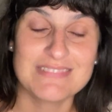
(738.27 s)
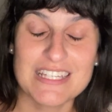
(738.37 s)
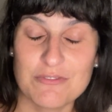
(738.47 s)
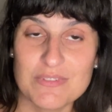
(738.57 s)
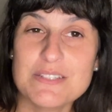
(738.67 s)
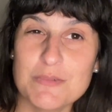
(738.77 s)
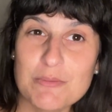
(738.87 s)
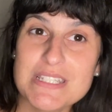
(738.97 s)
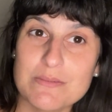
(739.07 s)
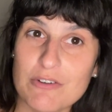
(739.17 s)
Like, it's been on
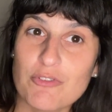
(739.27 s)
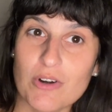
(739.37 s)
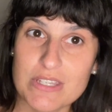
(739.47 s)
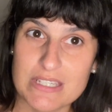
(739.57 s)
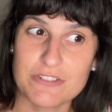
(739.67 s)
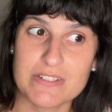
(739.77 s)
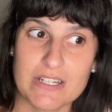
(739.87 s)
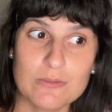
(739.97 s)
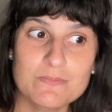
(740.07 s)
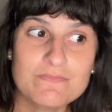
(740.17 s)
my TBR for a year now.